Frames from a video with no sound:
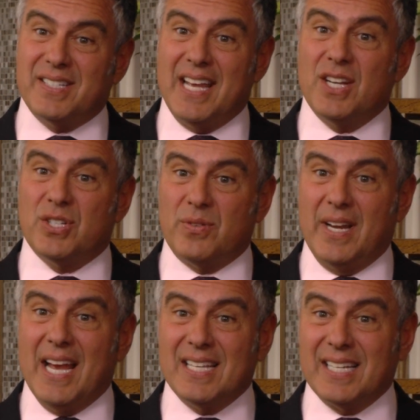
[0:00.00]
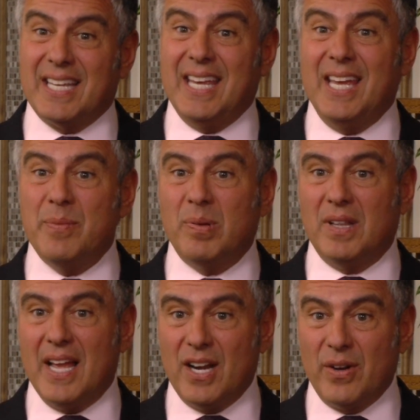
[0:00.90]
dentistry as a key
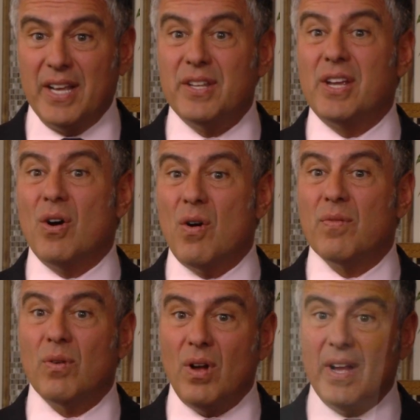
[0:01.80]
player in the overall